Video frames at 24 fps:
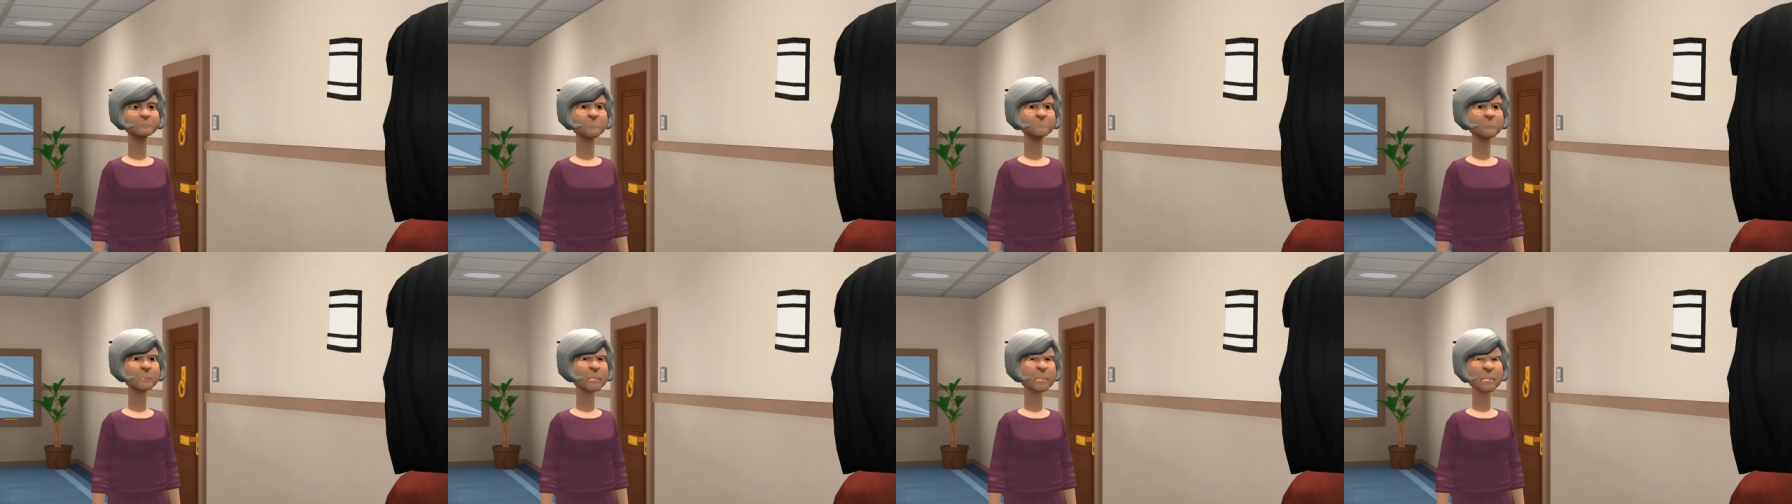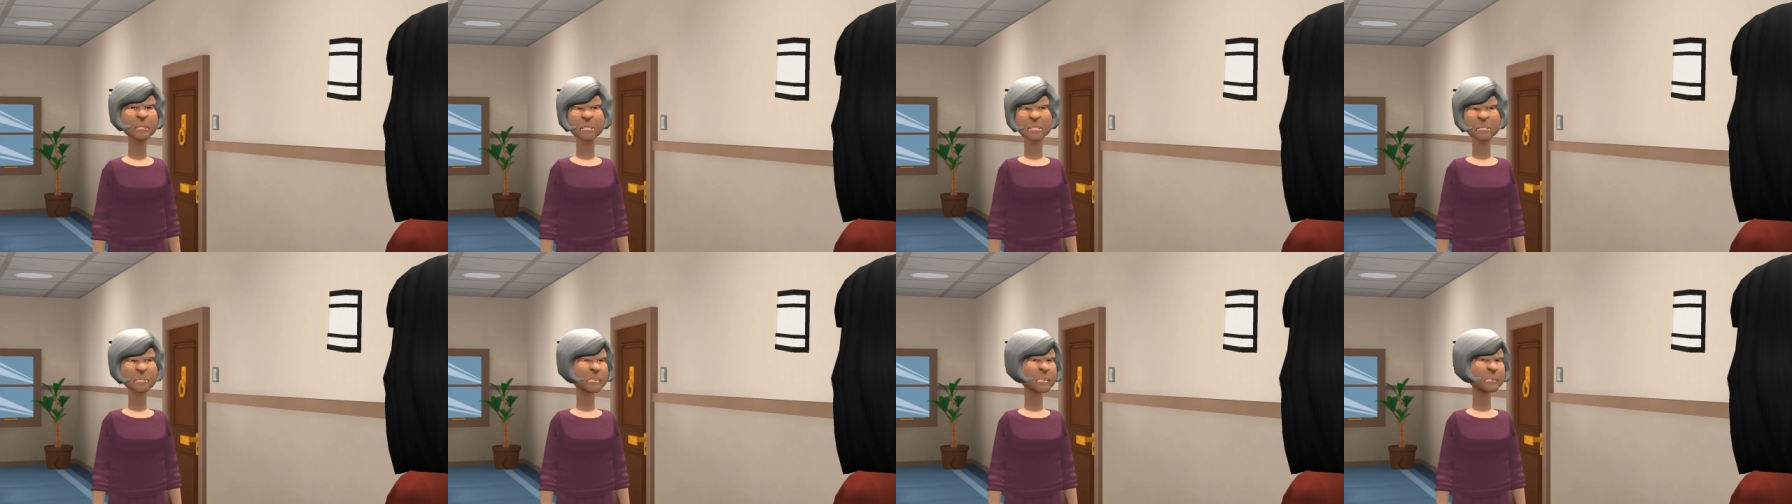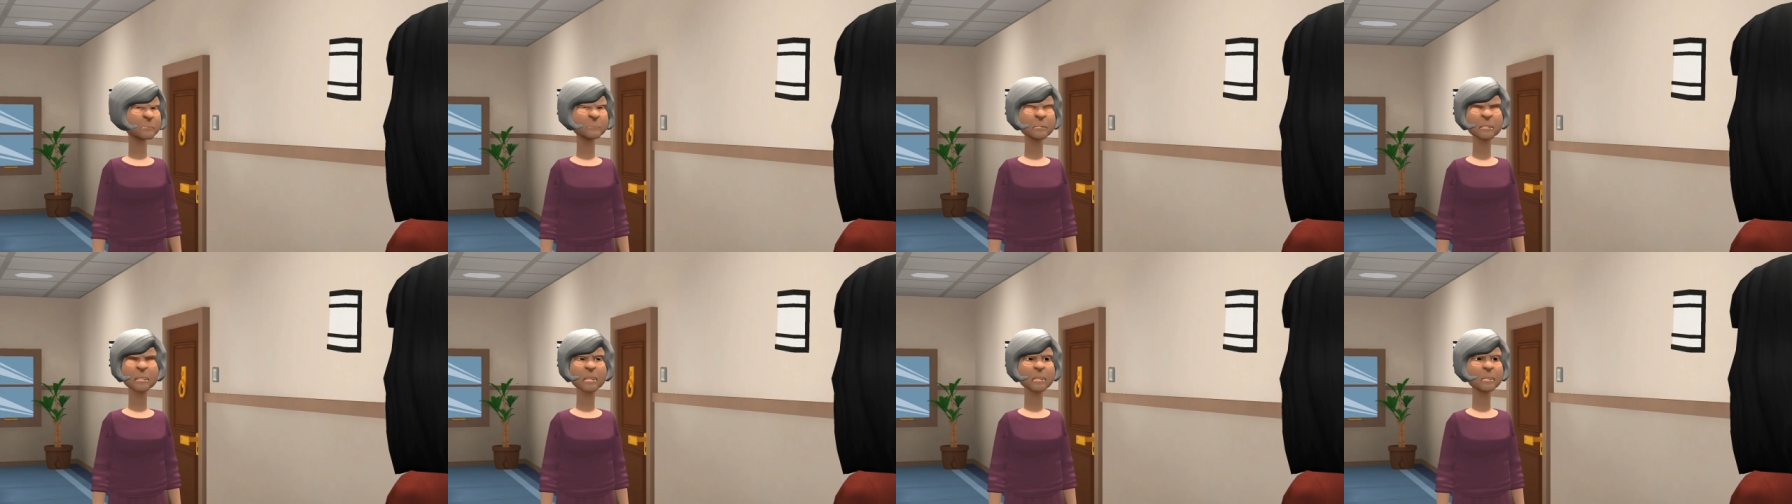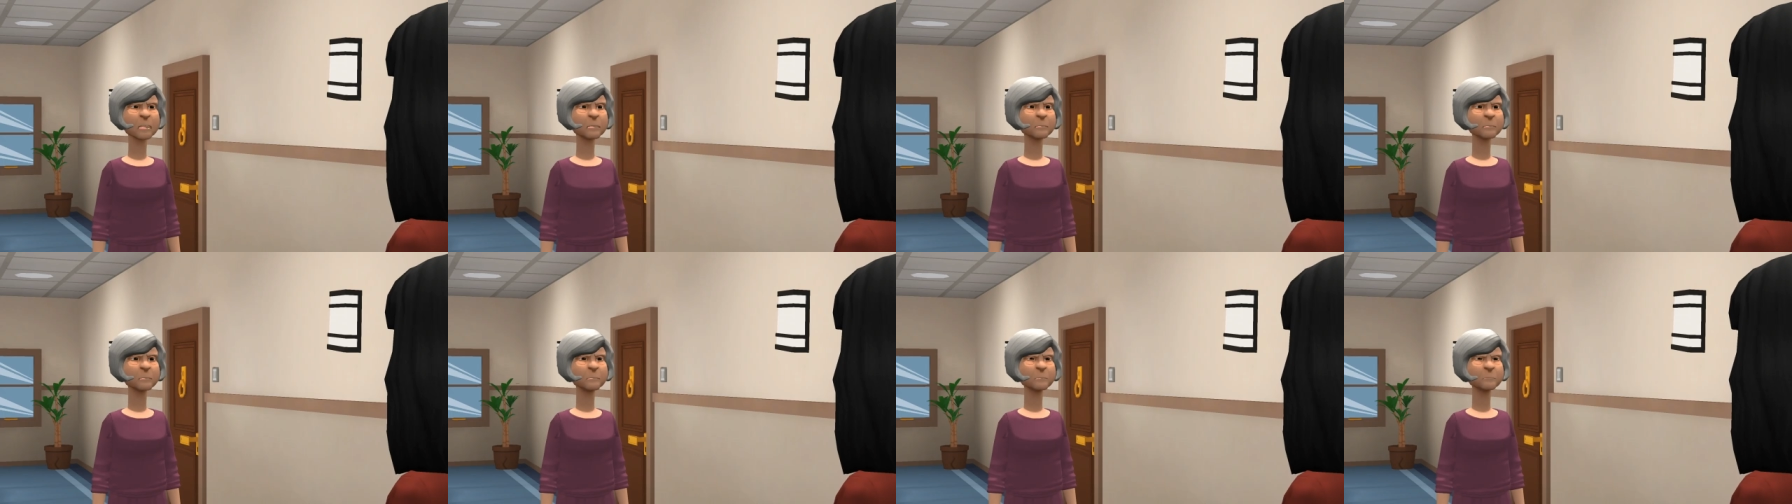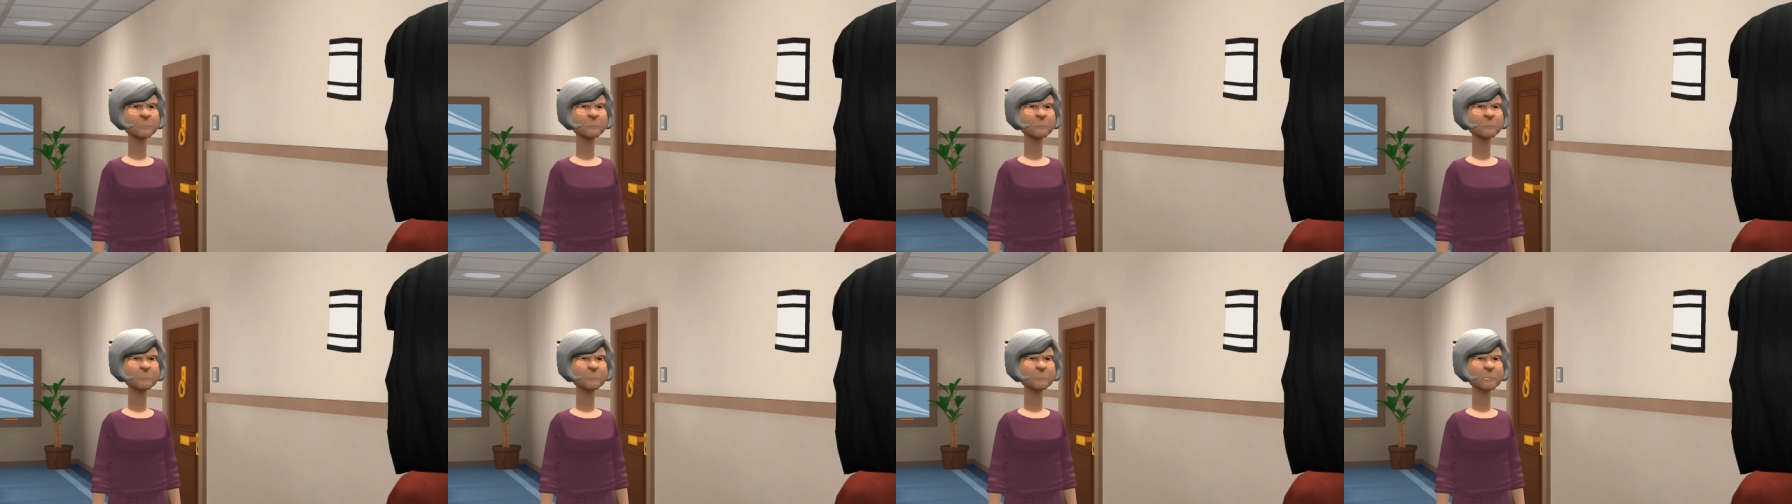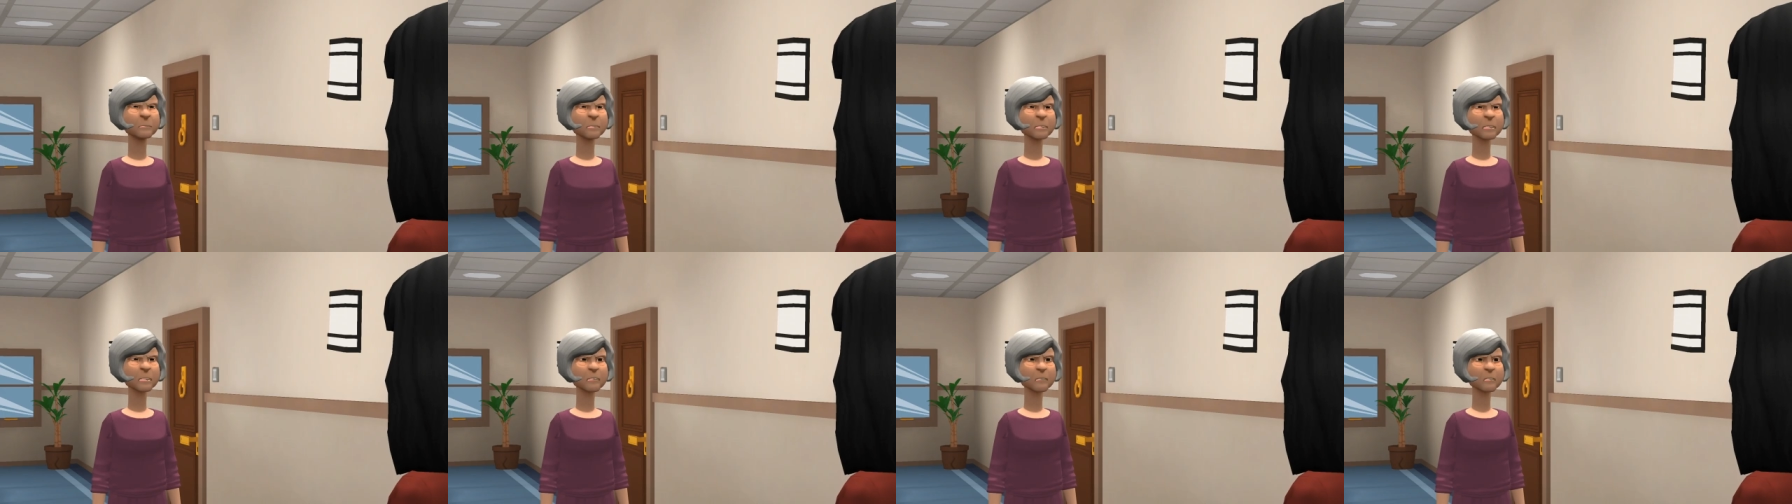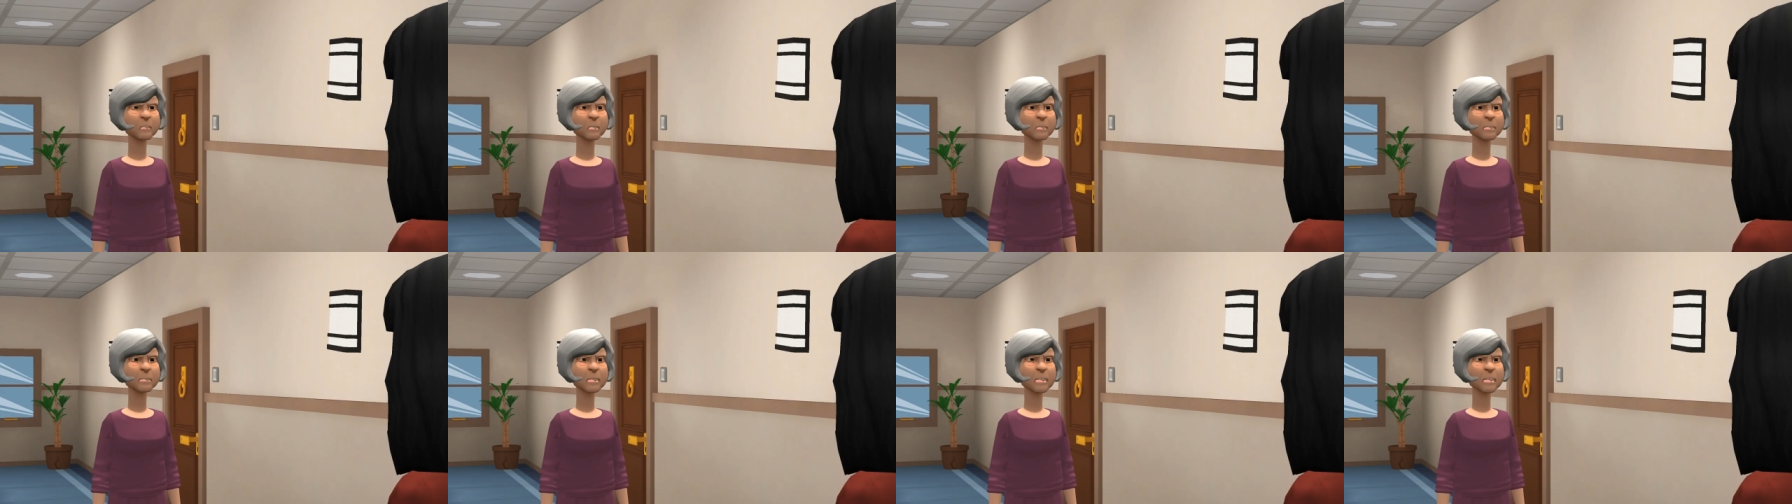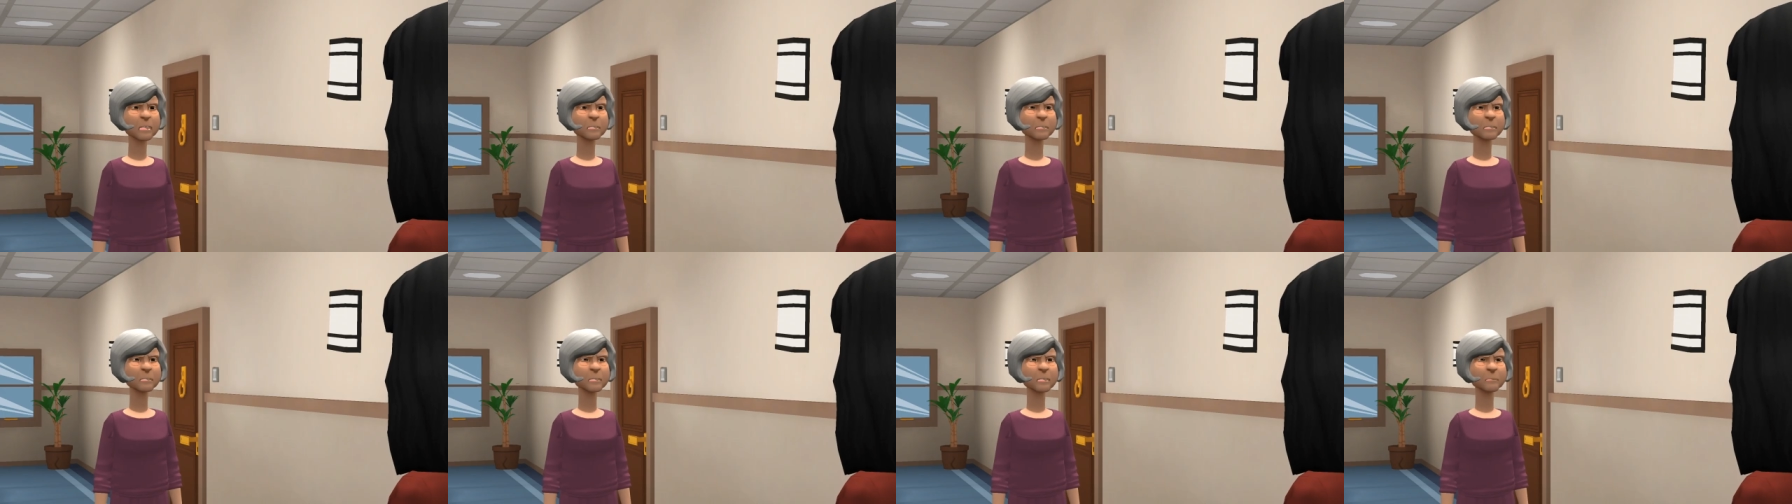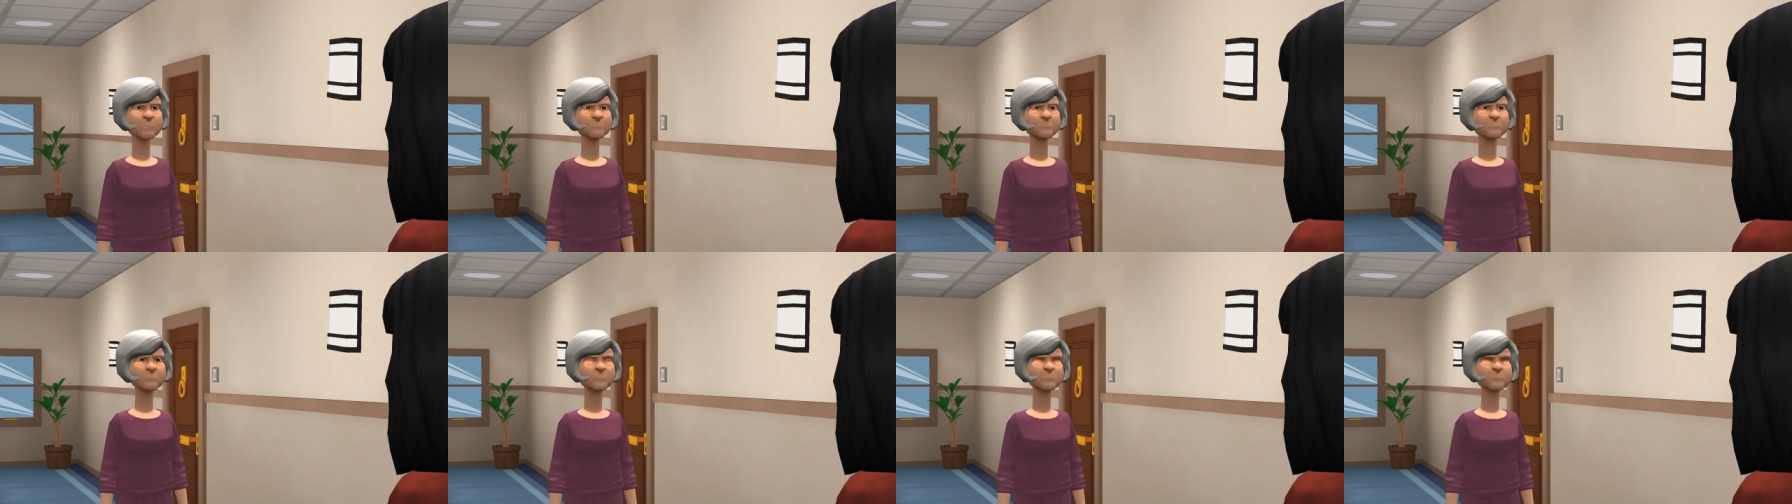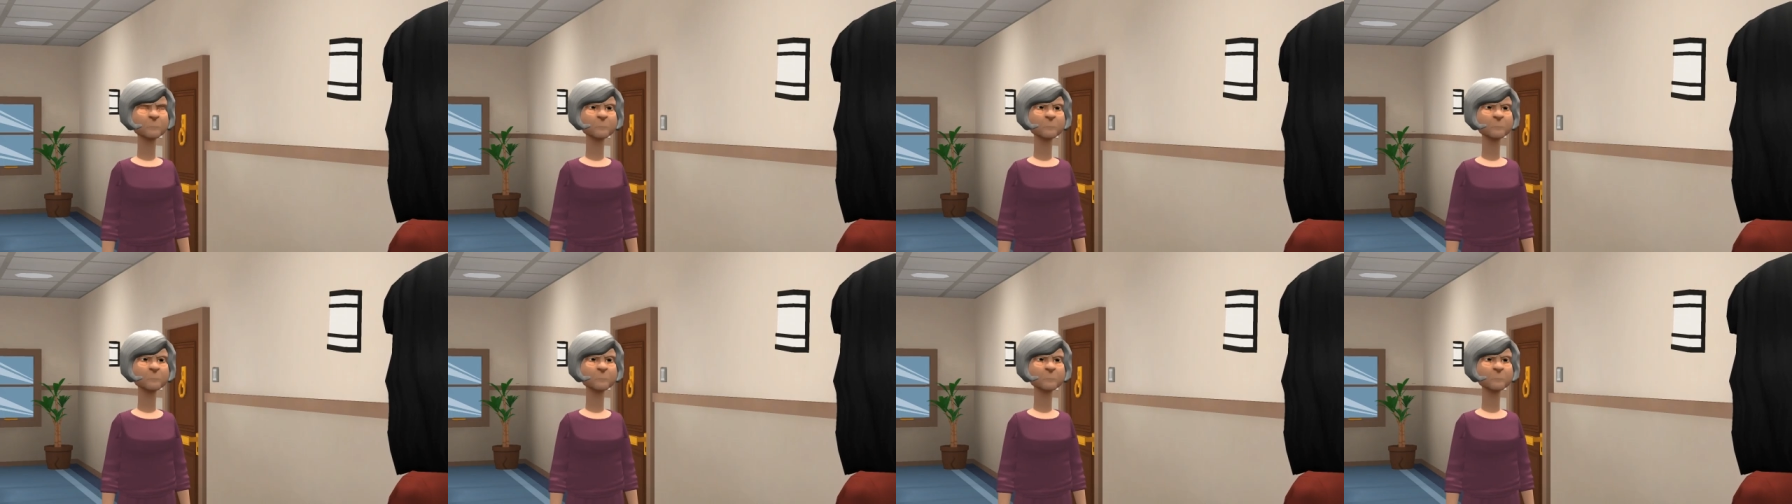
He's just a meanie. I never did like him.